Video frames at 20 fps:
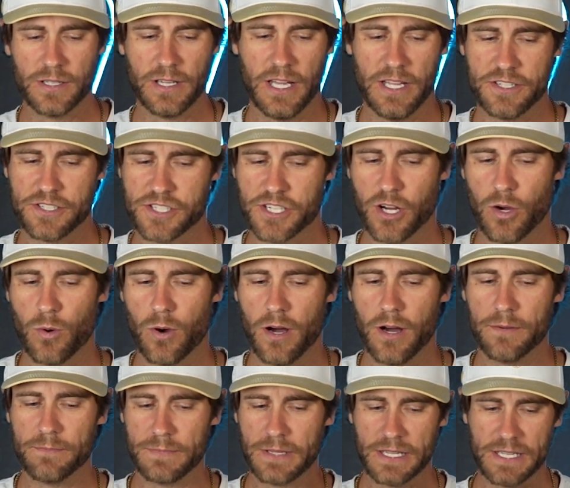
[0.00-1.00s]
and so
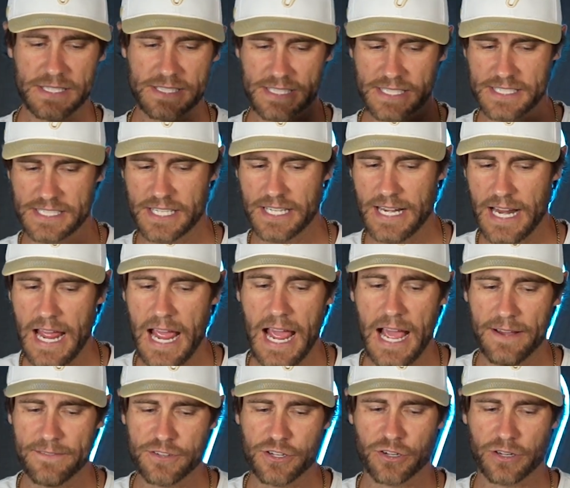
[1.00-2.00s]
on, because it's going to
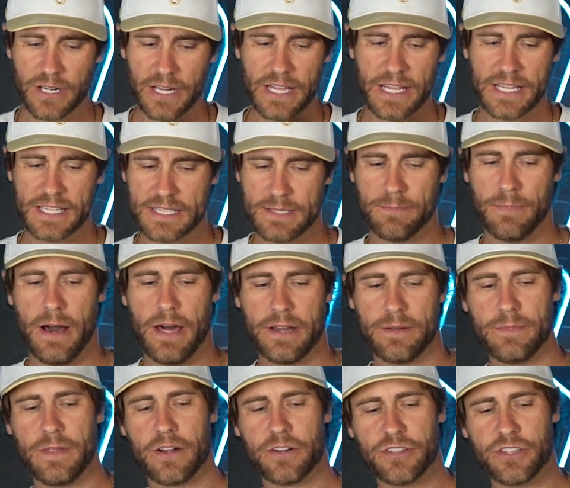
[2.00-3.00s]
have your link at the bottom there.